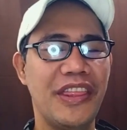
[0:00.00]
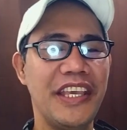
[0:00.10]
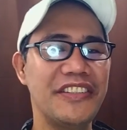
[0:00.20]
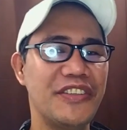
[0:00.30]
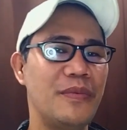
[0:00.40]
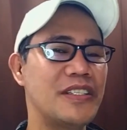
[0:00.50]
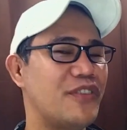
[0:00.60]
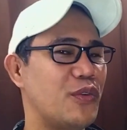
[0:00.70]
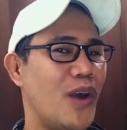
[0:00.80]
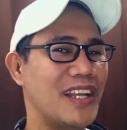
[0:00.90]
Thank you so much
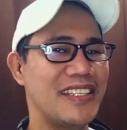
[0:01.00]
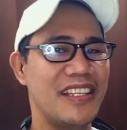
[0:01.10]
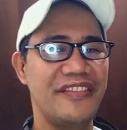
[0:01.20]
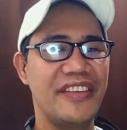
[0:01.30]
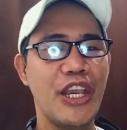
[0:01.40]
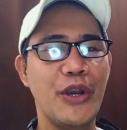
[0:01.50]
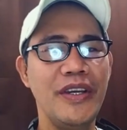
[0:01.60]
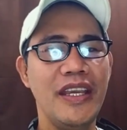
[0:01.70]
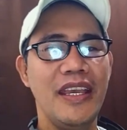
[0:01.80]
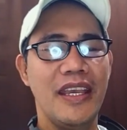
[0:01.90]
for watching this
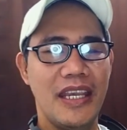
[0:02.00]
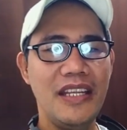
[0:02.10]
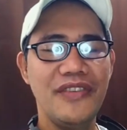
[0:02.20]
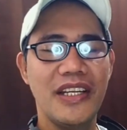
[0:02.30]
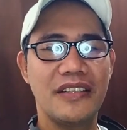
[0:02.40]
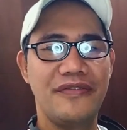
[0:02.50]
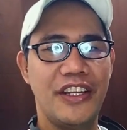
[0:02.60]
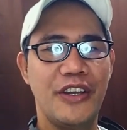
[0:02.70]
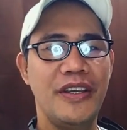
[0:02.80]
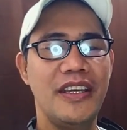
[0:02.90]
video. And if you like this
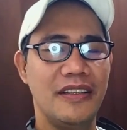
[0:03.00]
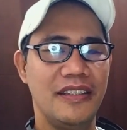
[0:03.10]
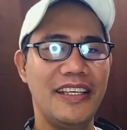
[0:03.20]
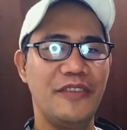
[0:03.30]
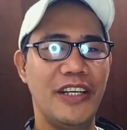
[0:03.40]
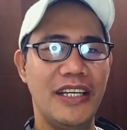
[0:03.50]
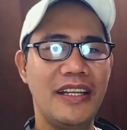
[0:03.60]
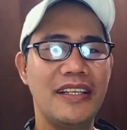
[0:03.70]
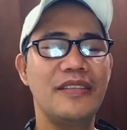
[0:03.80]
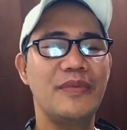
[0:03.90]
video, hit a like
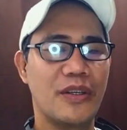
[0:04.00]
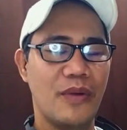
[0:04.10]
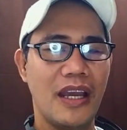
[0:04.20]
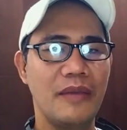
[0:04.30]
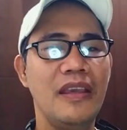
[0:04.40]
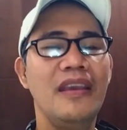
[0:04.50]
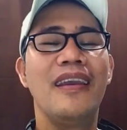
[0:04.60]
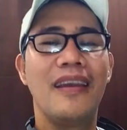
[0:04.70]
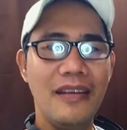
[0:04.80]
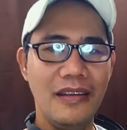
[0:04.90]
button, hit subscribe,
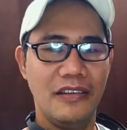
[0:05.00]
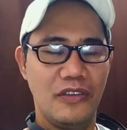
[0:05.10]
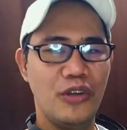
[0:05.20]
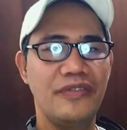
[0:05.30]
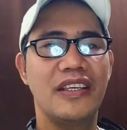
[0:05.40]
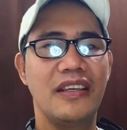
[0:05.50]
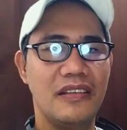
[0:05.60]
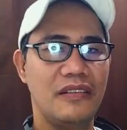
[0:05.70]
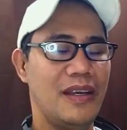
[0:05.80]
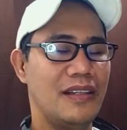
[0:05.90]
and hit the
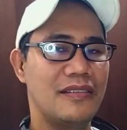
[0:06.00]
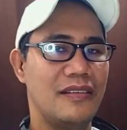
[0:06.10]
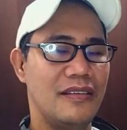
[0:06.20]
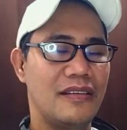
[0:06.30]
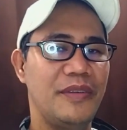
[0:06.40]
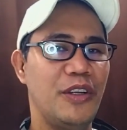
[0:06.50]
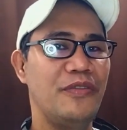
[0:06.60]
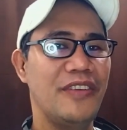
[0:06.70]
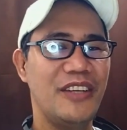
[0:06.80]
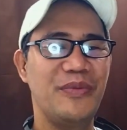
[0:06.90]
notification bell so that you can be
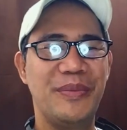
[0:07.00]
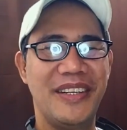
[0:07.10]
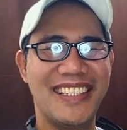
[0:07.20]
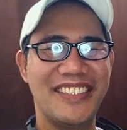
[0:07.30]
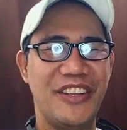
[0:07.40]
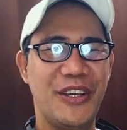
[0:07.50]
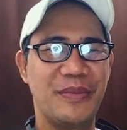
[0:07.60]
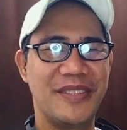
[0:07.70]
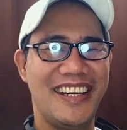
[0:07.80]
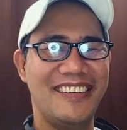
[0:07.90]
notified when my next video
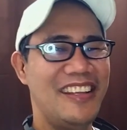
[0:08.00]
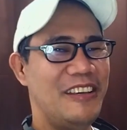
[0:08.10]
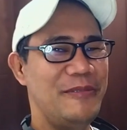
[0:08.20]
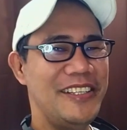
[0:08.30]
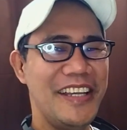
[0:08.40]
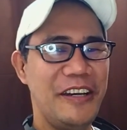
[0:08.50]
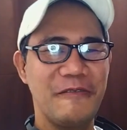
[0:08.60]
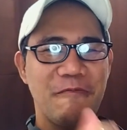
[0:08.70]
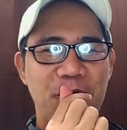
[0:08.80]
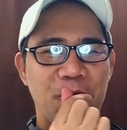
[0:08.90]
comes out. Peace out.